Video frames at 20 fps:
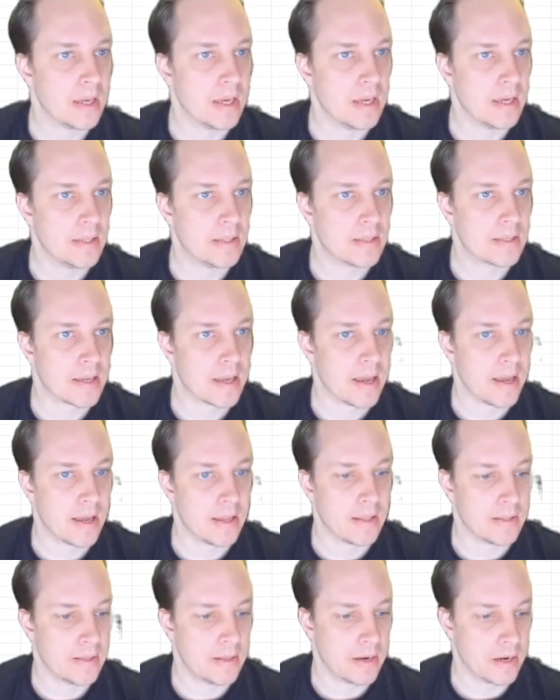It
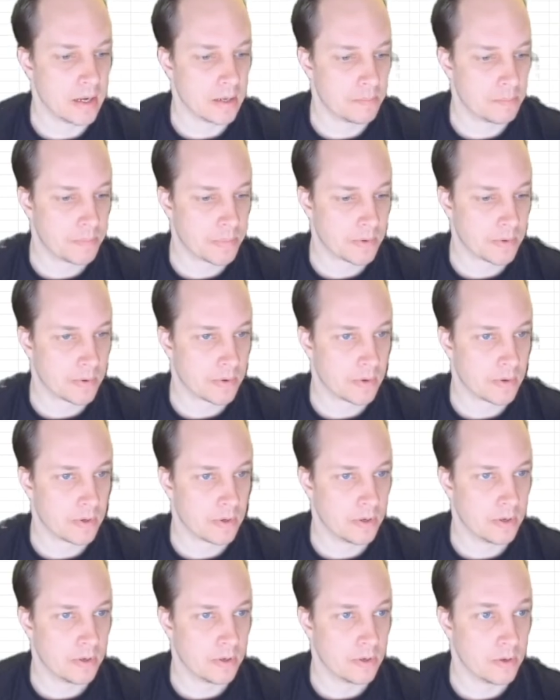ended up
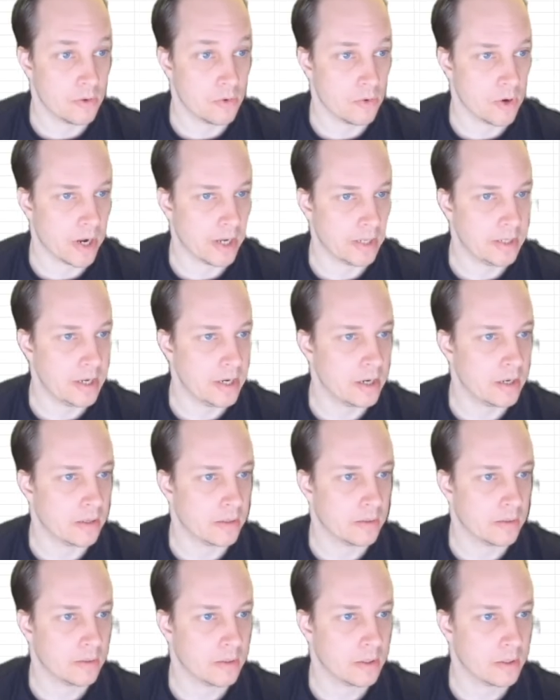right here,